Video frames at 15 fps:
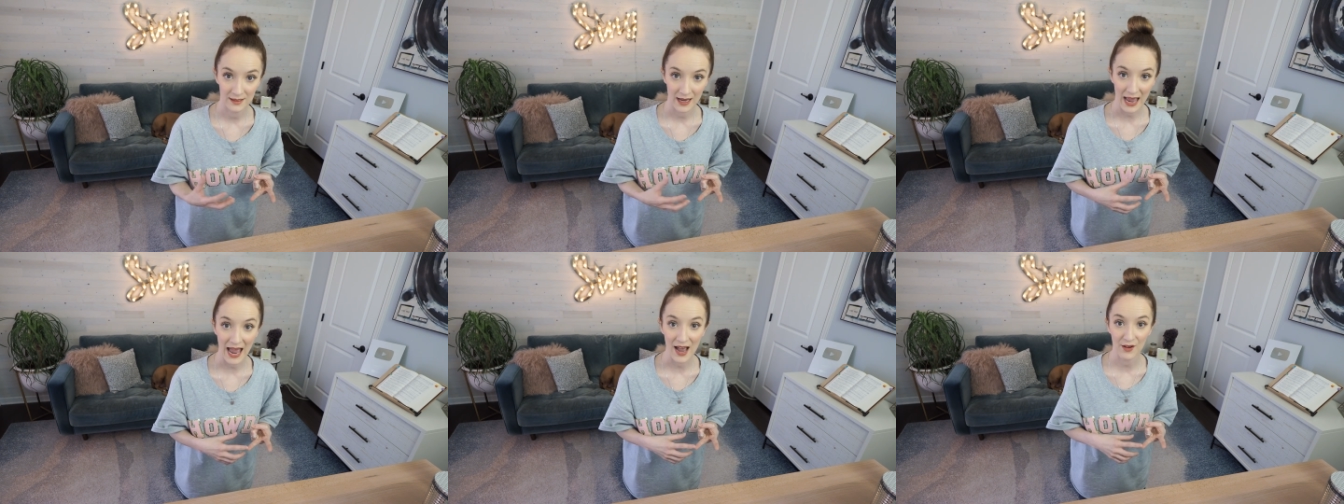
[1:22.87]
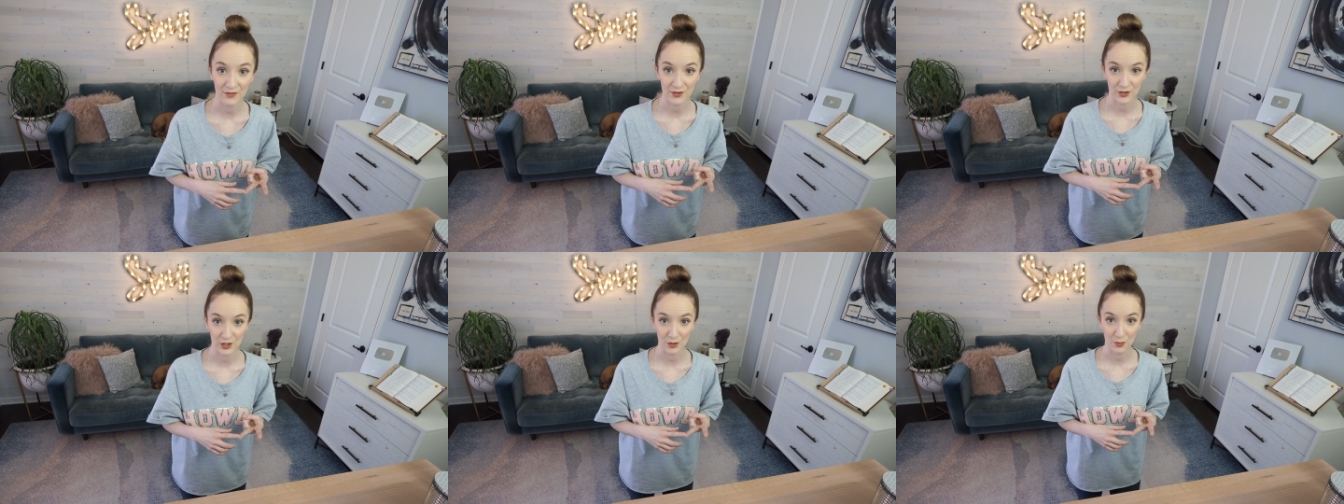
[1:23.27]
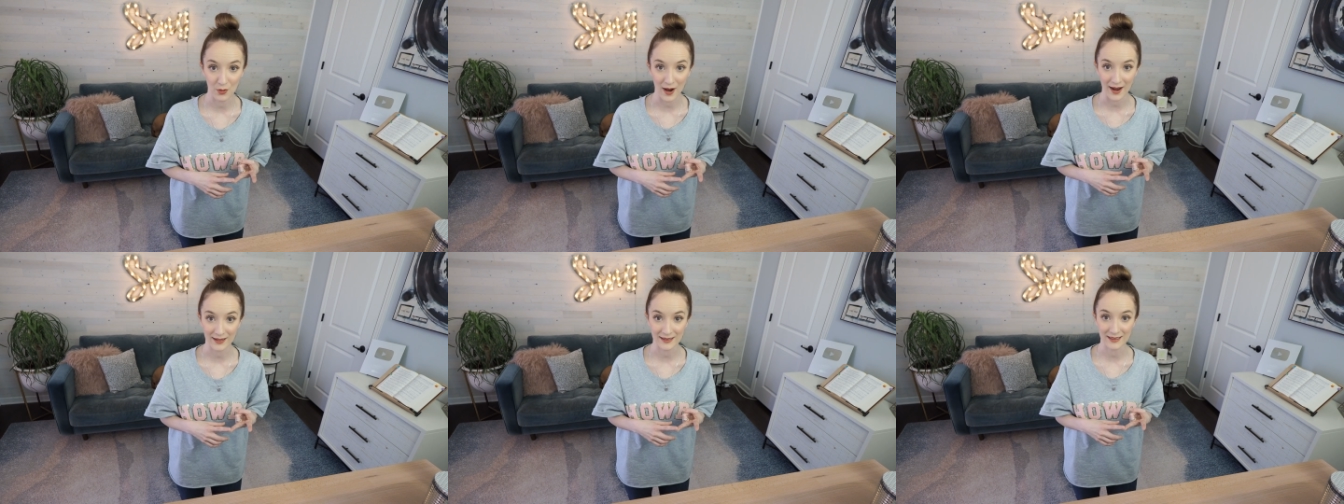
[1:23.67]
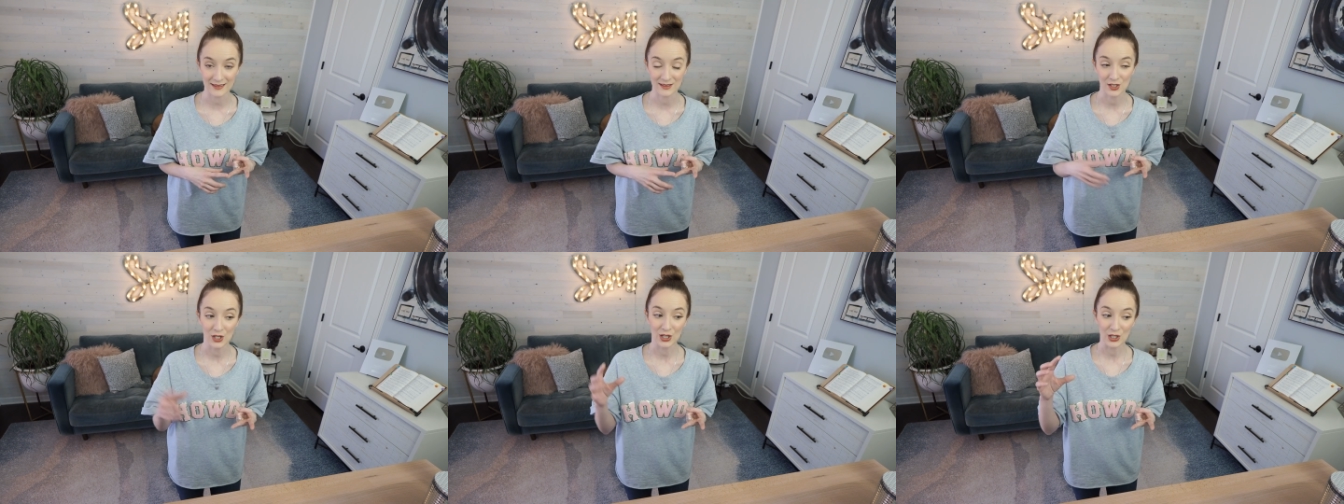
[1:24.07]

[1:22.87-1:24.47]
after you practice?